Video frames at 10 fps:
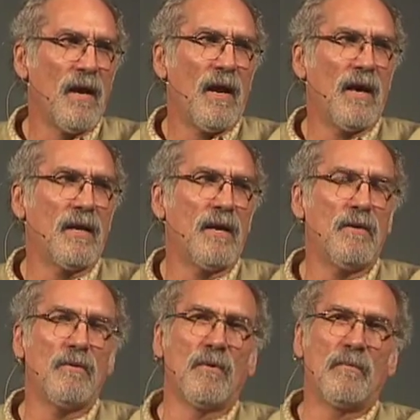And
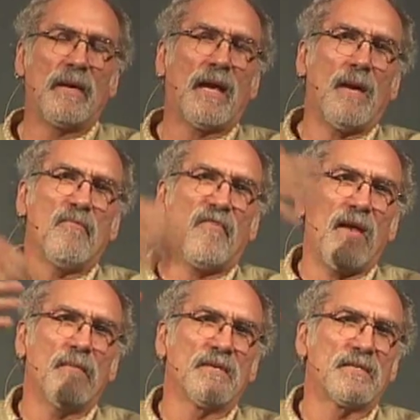he became
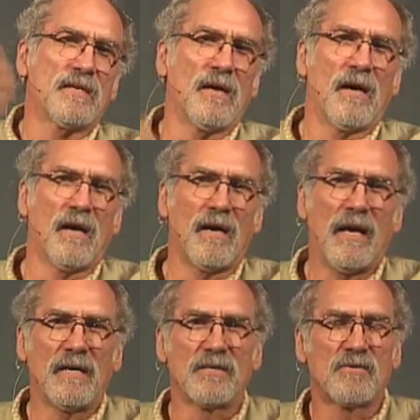famous uh,
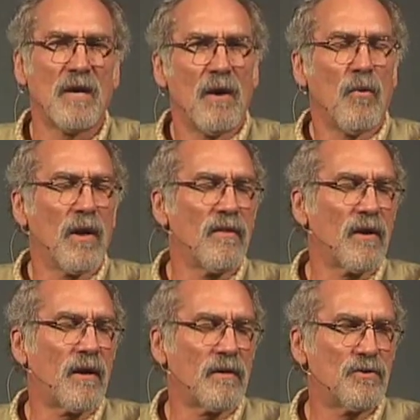as one of
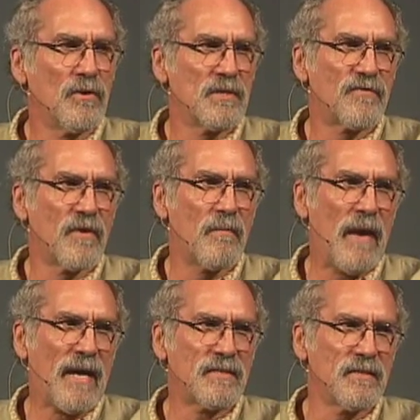the cartoonists for the
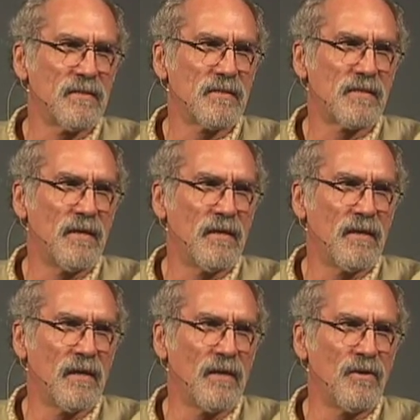masses
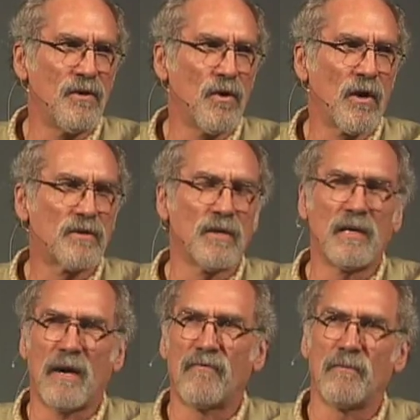in uh, New York
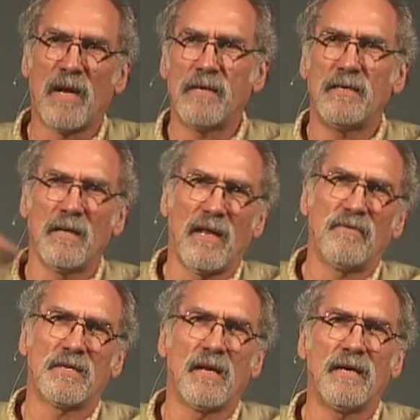during, from
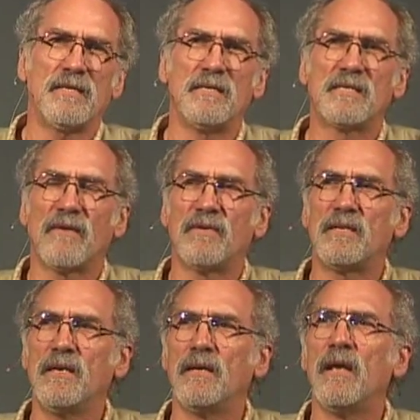1911 to
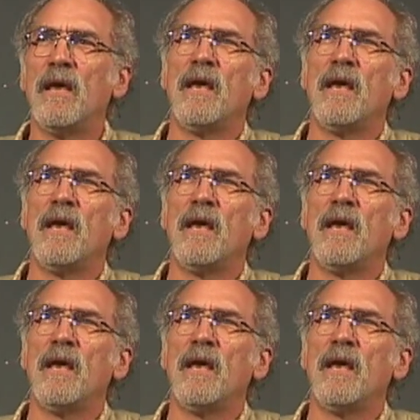1917.